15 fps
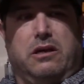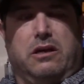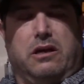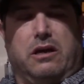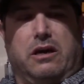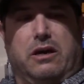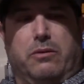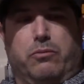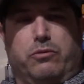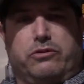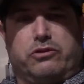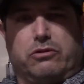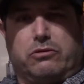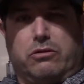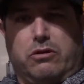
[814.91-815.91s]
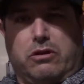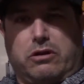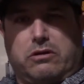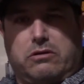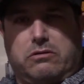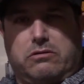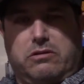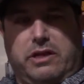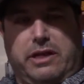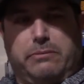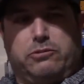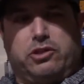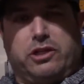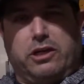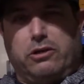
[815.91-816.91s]
which are
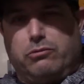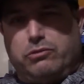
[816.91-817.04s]
clamshell